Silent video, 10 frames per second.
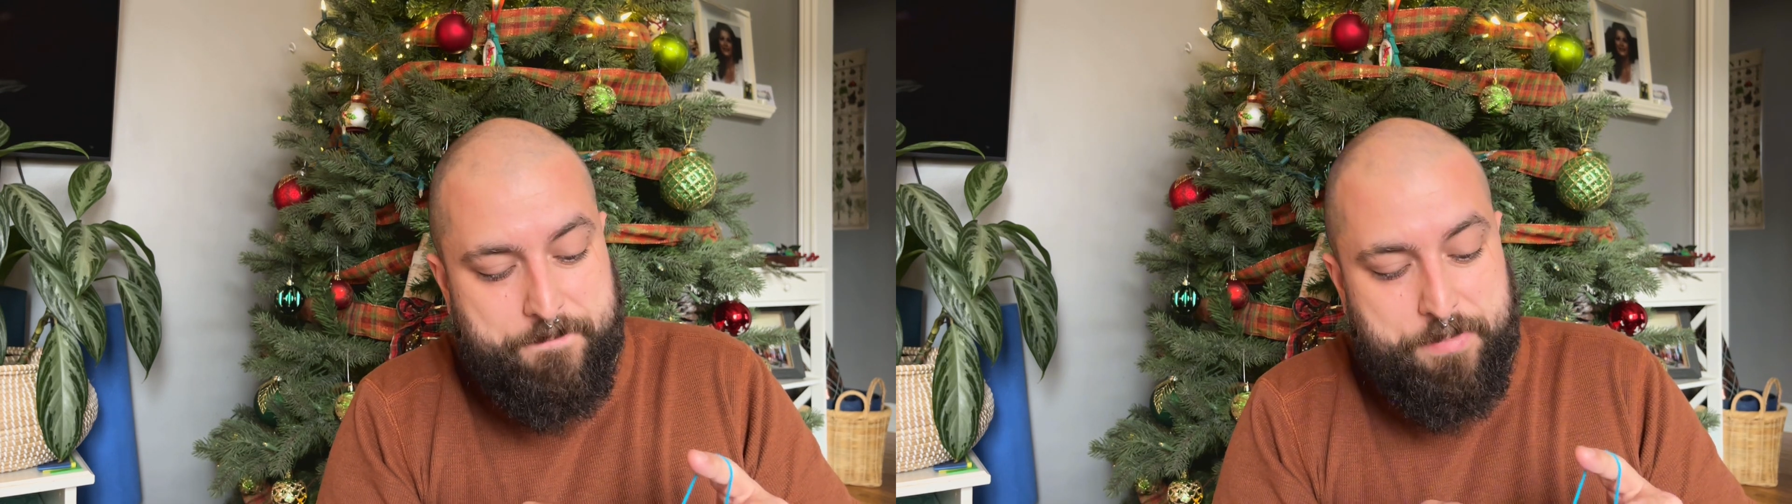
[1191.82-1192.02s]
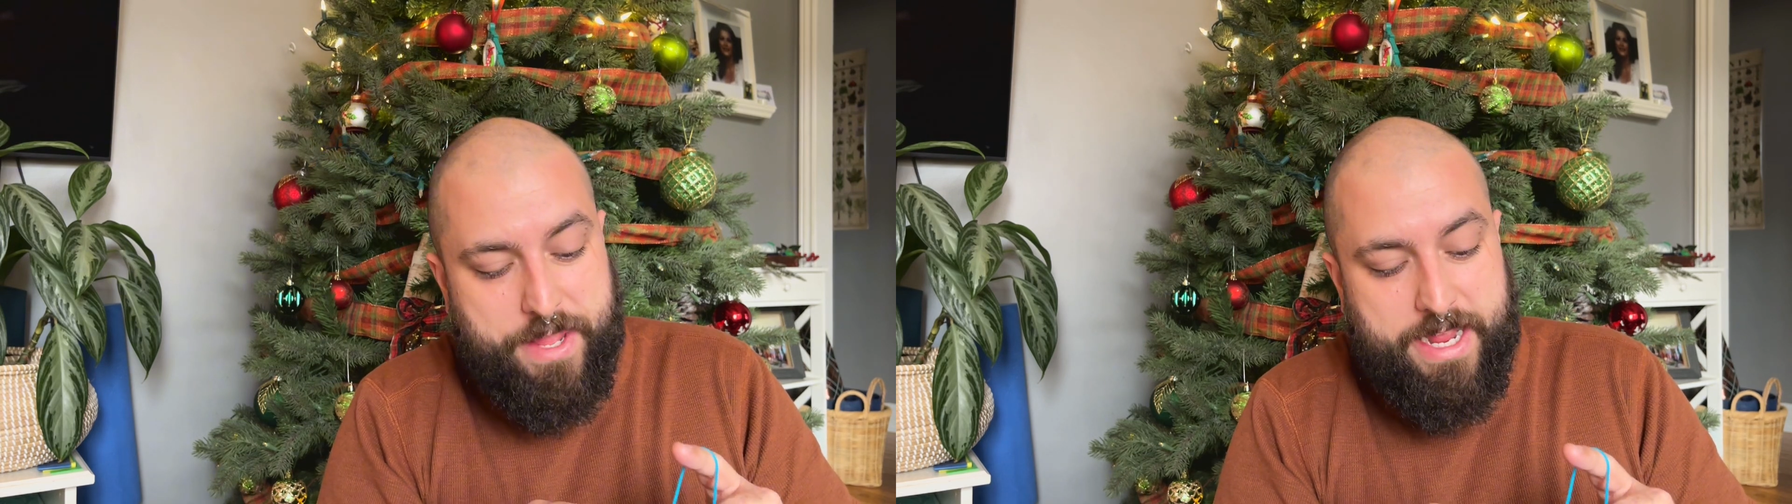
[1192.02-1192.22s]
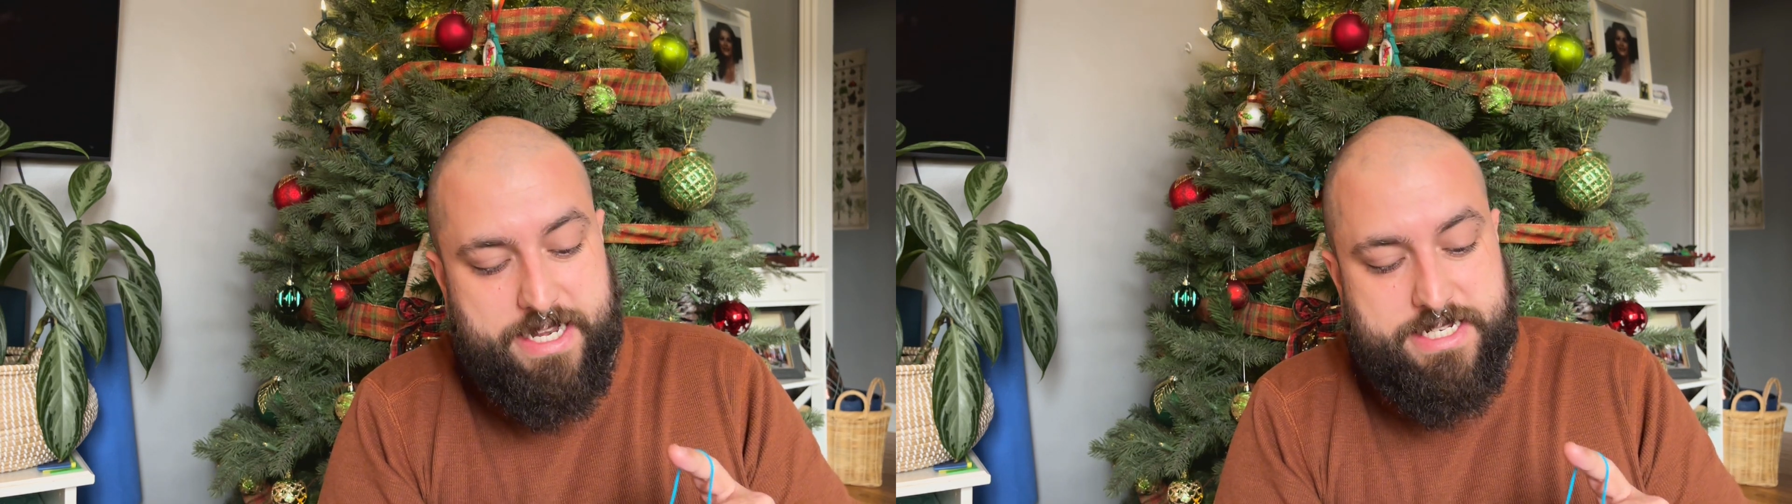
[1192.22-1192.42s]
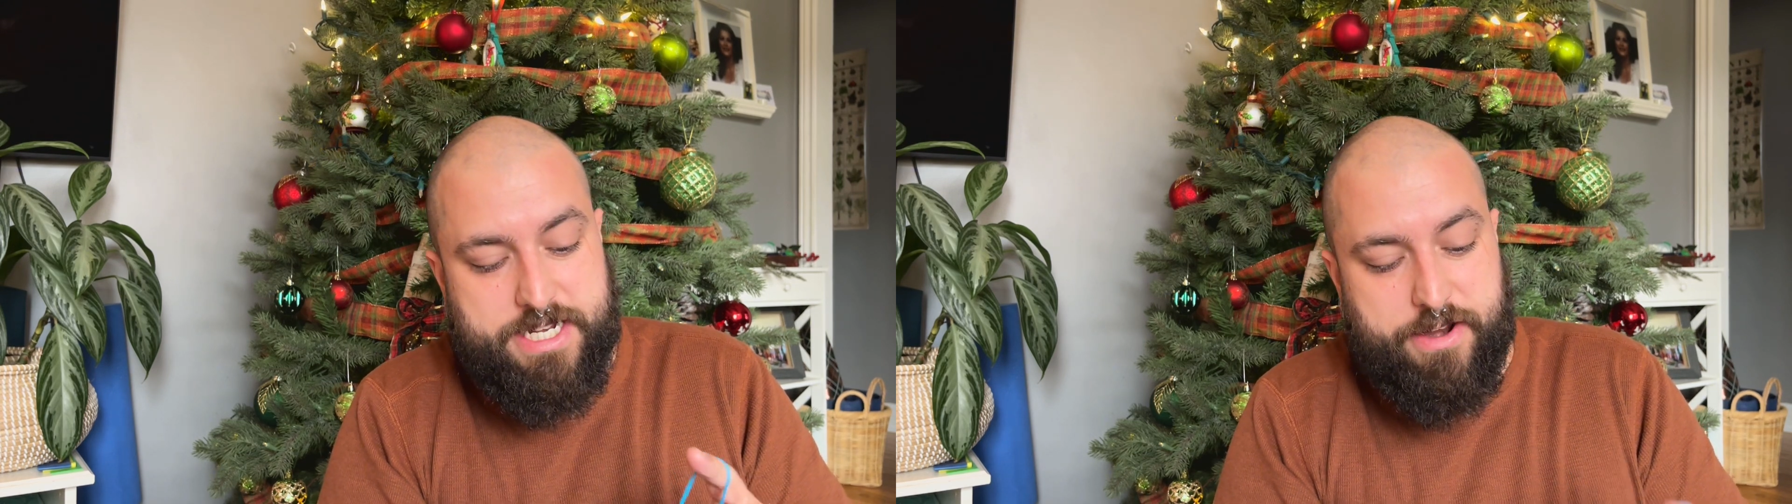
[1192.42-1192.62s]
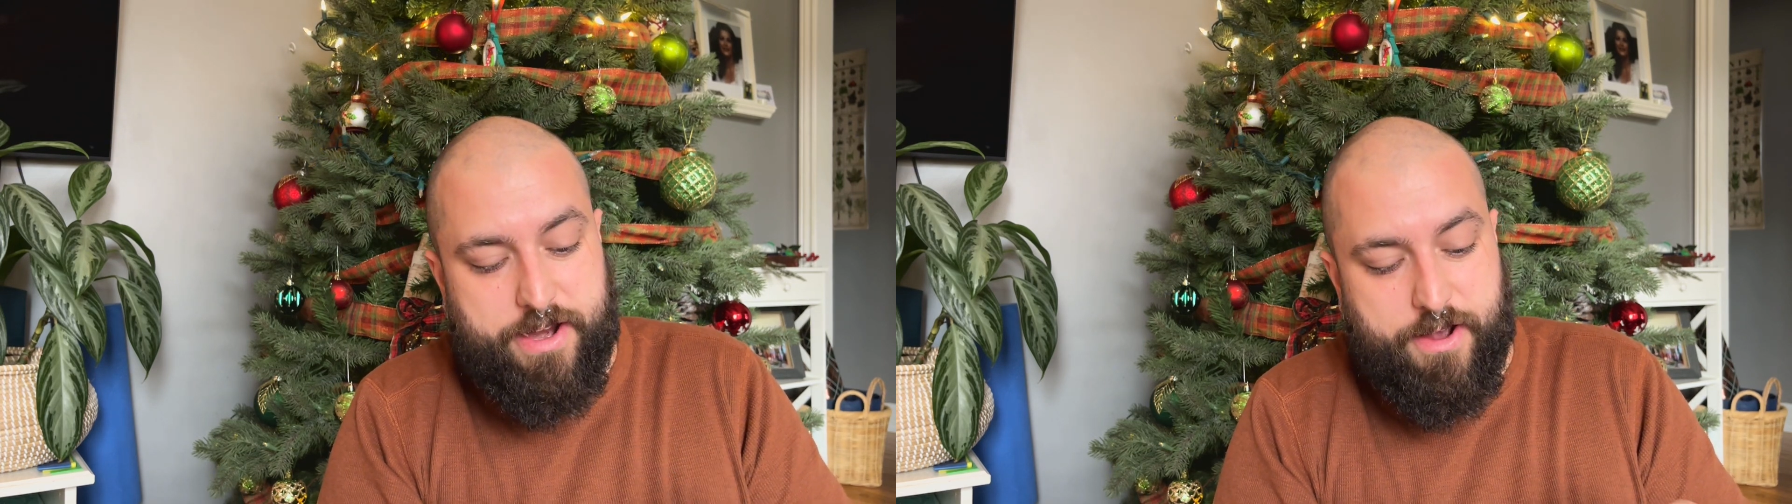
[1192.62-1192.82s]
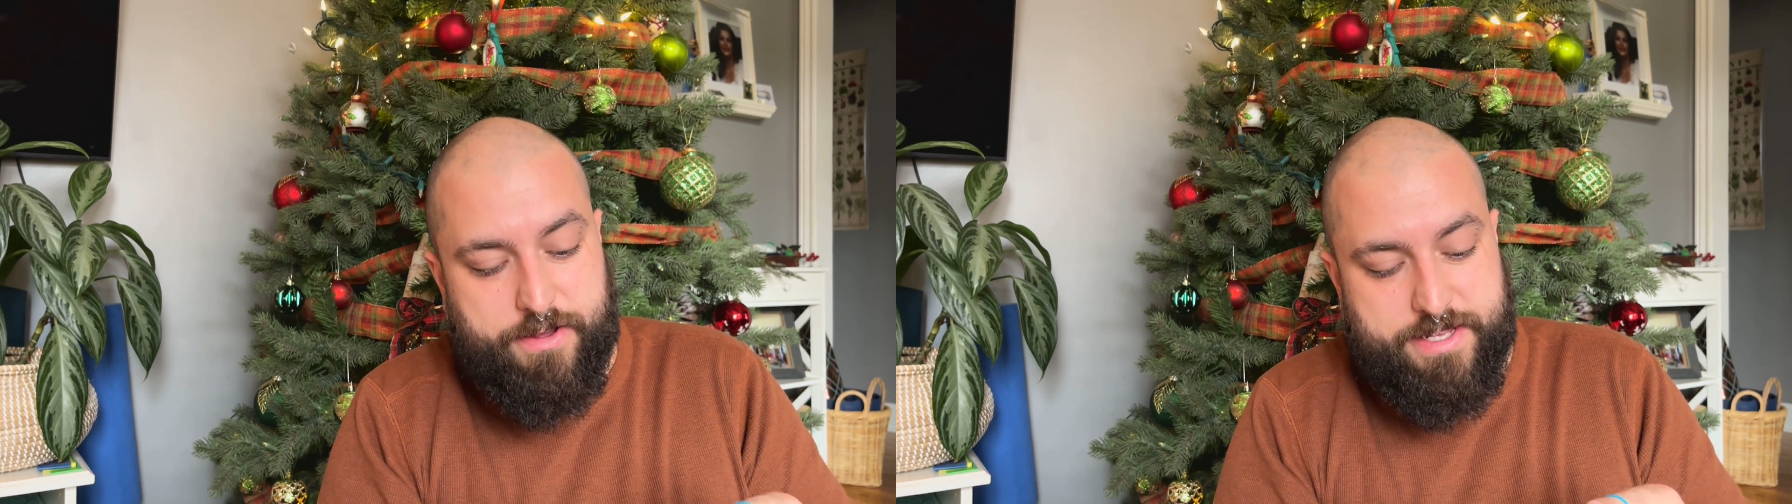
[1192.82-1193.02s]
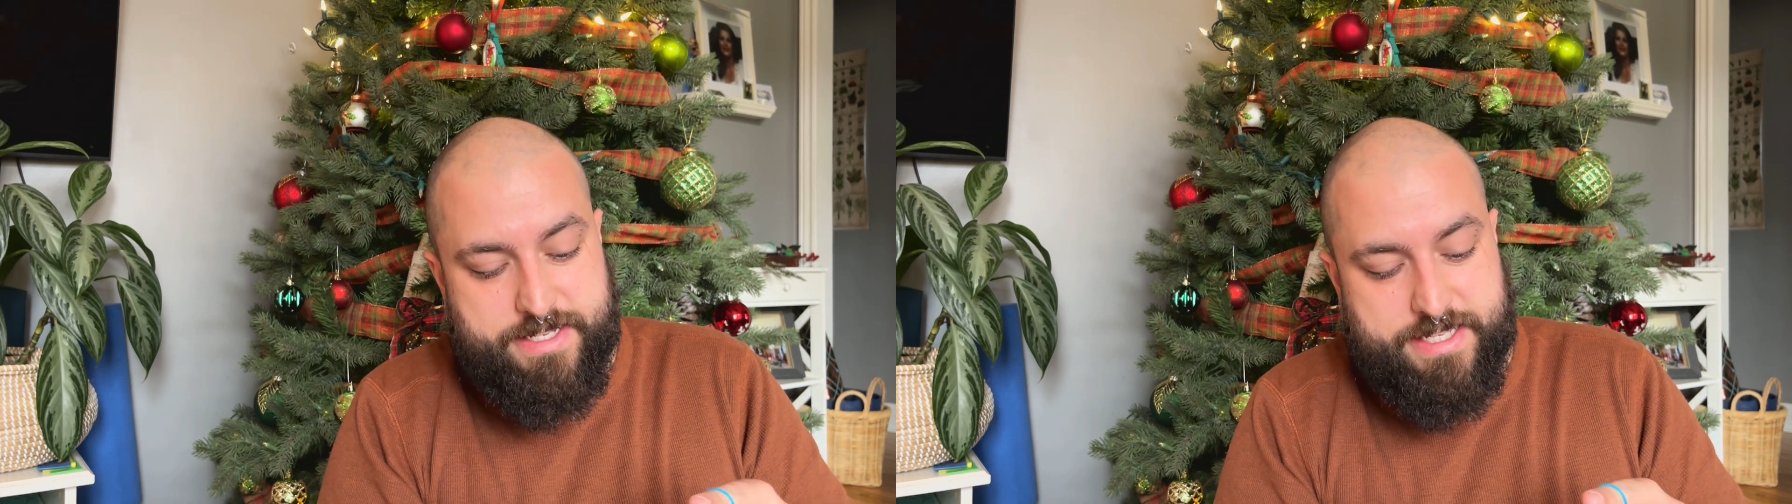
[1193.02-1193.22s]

and sharing all these